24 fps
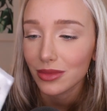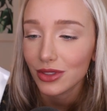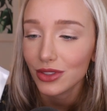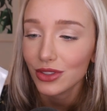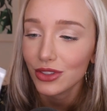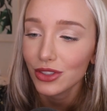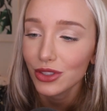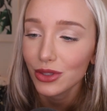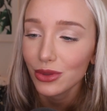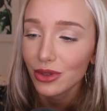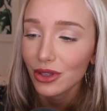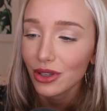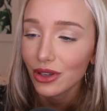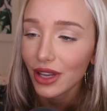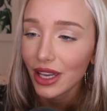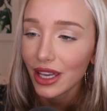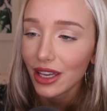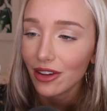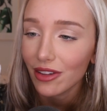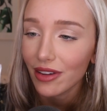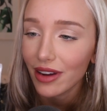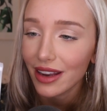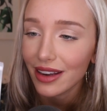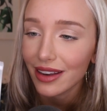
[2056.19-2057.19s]
It's doing
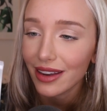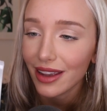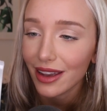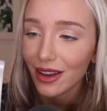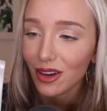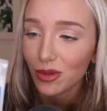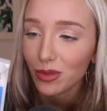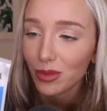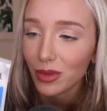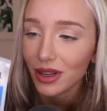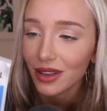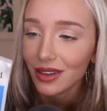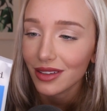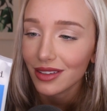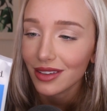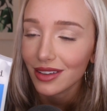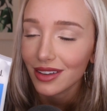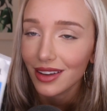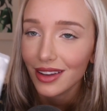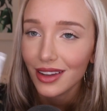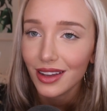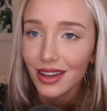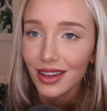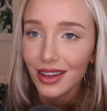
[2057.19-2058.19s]
okay right now, but,
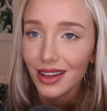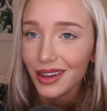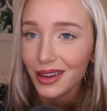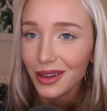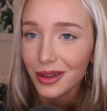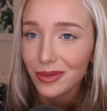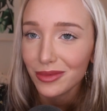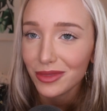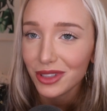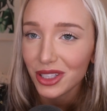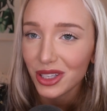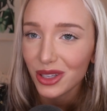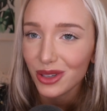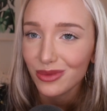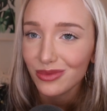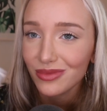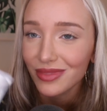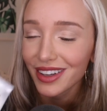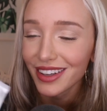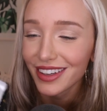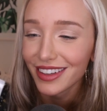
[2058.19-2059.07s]
you know,